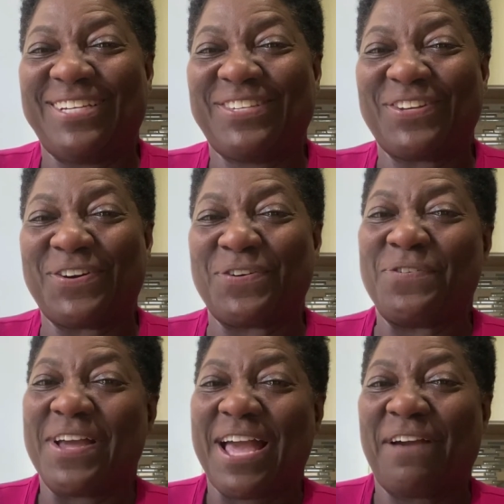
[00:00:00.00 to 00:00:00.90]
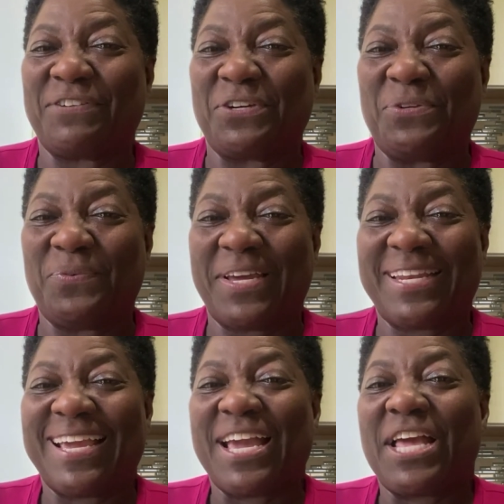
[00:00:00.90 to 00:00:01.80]
so have a good one.
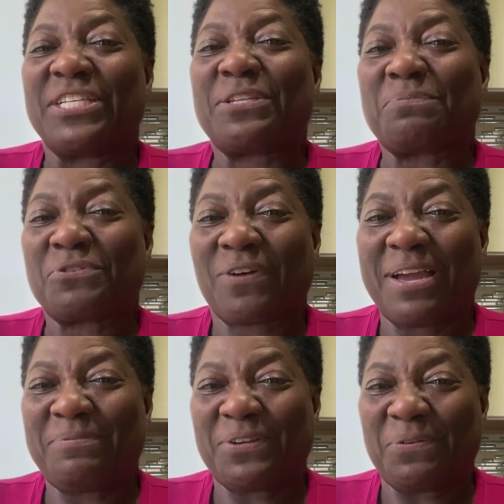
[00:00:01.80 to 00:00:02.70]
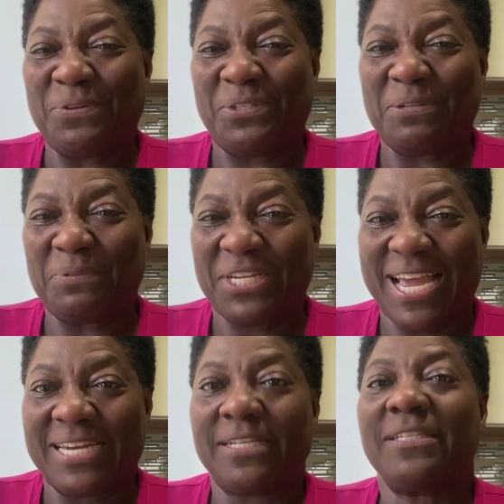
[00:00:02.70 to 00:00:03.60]
Subscribe to our YouTube
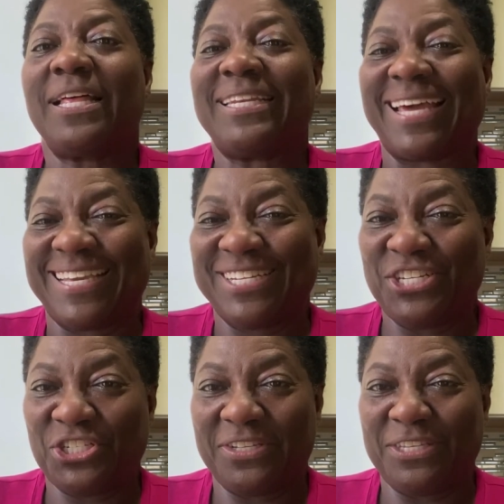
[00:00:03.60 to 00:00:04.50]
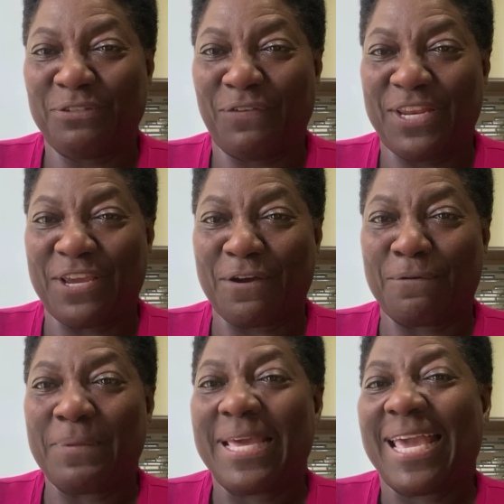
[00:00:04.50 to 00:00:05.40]
channel, like and share this video,